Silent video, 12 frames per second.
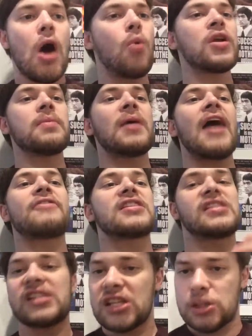I want to have a
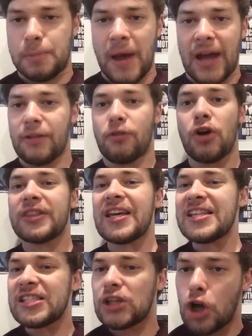six-pack. They've got
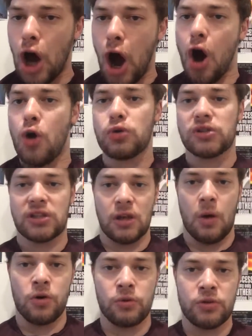these goals that
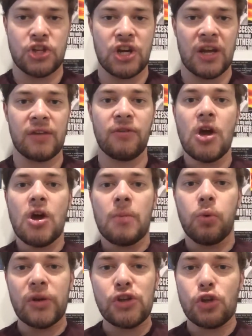they want to achieve.
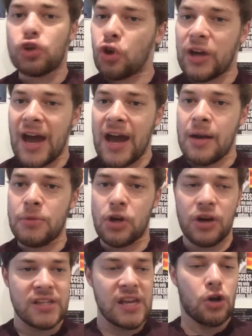But when you look at them, you've
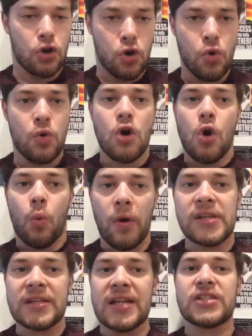got to say, cool,
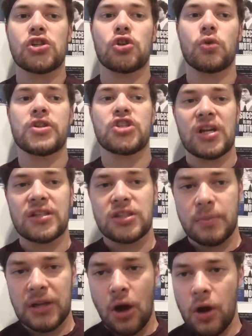what you need to do is you need
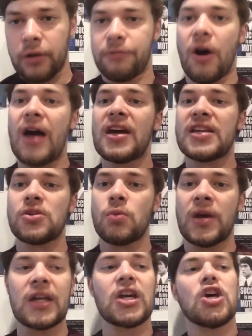to be going 5 days a
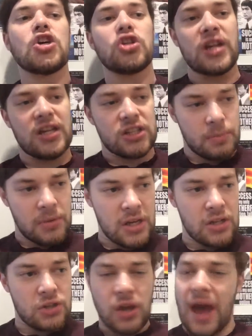week. You need to
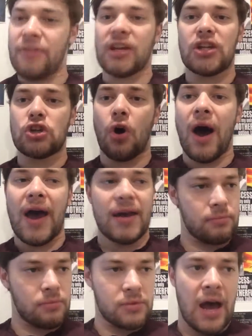be having a
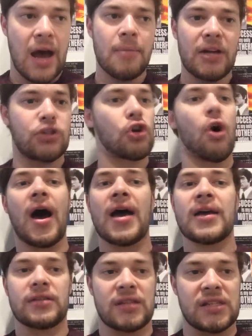diet
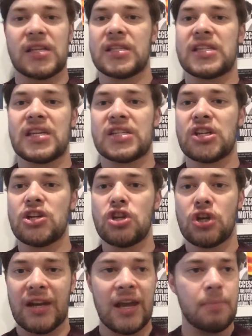that's consistent.
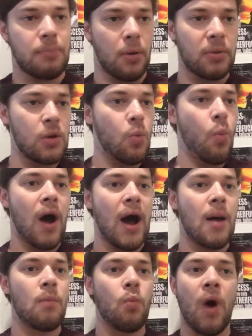You can eat probably
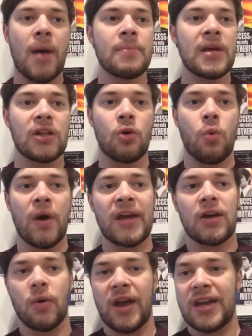one meal a
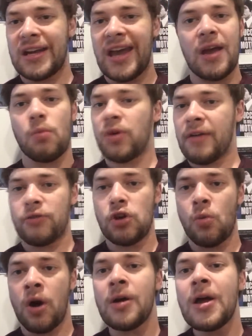week where you can eat whatever
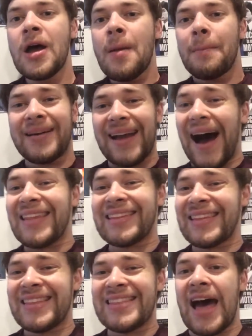you want. But other
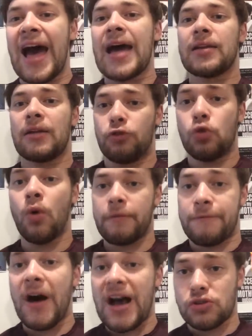than that, if you
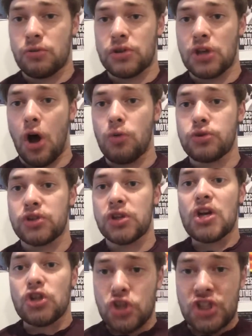want fast results,
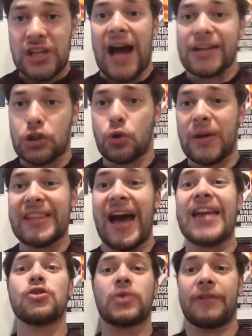start doing
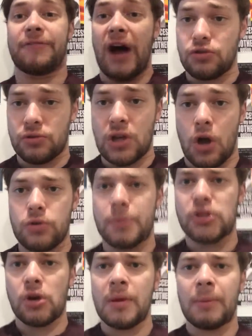that and you'll get fast results.
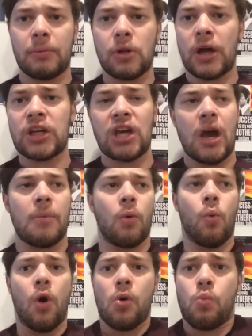But so many people are like, yeah, but
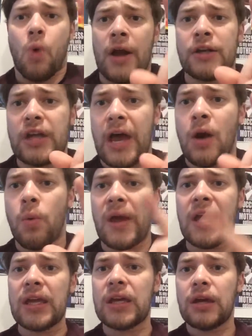what, 1 day a
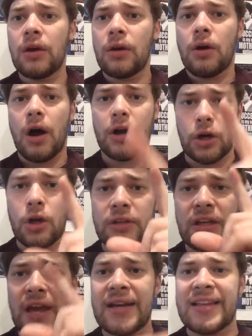week? I can
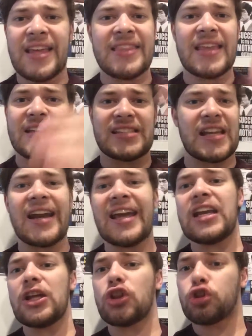only eat, and then they start
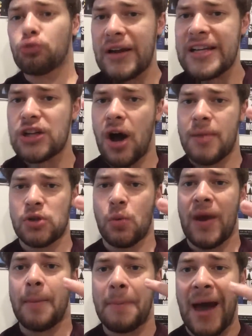eating 3 times a
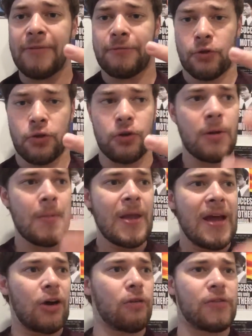week bad food,
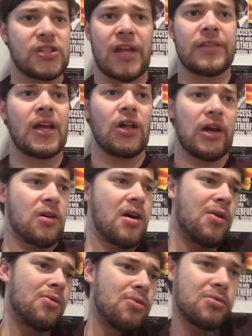and all of a sudden they're like,
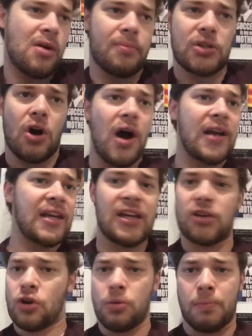oh, well, I'm kind of
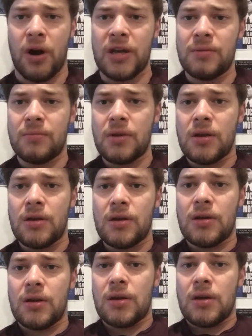getting a good body.
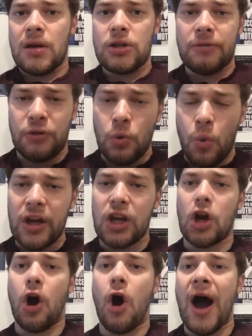If you want a
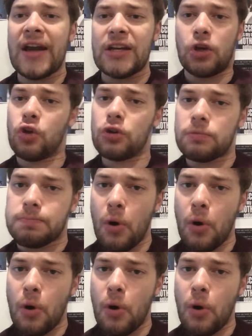kind of good